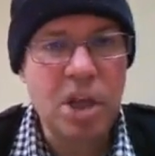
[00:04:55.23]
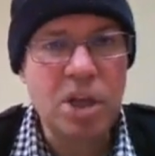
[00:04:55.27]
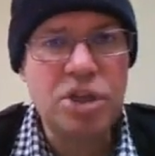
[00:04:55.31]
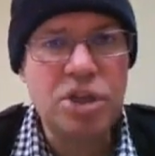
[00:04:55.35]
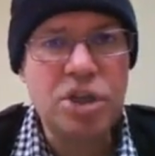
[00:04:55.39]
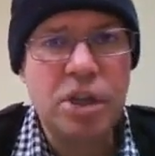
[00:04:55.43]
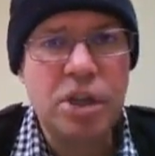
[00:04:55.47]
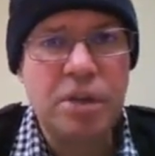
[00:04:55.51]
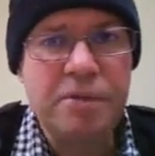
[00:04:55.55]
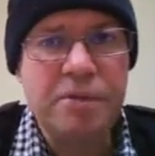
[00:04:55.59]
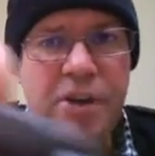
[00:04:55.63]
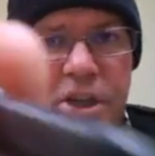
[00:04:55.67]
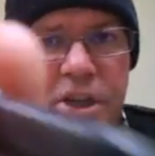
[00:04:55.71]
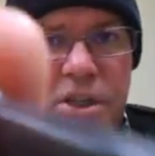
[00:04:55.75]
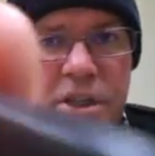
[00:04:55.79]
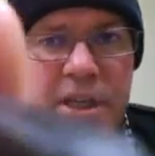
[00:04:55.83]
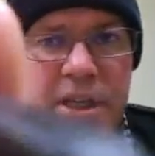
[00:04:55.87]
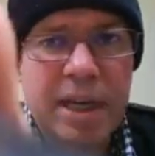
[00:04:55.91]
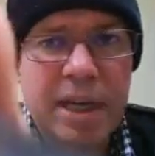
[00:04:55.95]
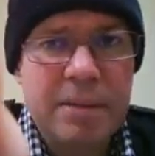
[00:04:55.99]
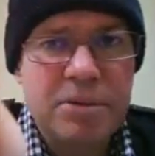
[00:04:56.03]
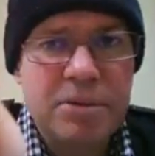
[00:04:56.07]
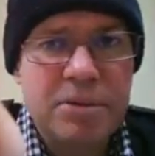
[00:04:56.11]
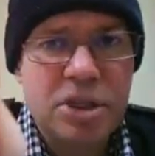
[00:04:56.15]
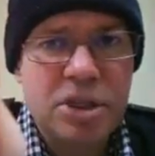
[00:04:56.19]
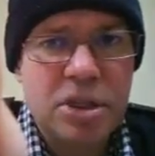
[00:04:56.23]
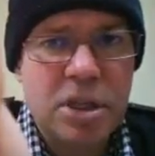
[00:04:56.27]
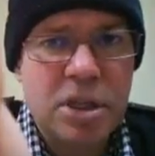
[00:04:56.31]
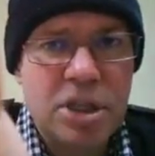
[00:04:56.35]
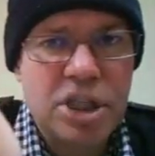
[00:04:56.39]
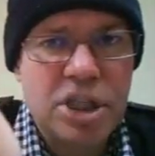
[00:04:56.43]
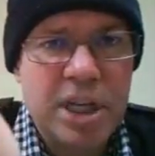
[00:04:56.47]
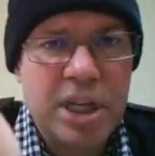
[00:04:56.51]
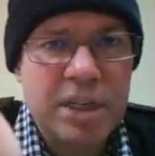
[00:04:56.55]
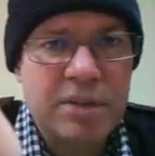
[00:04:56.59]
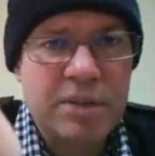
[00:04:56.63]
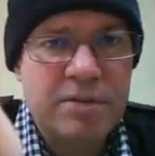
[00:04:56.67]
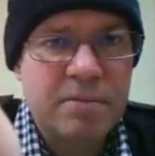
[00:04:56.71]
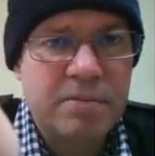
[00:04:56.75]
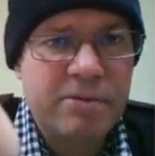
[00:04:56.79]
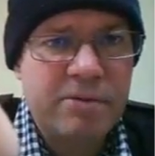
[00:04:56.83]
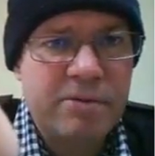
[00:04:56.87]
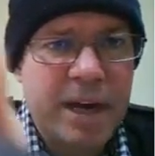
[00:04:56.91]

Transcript: So the first thing, I'm just going to change from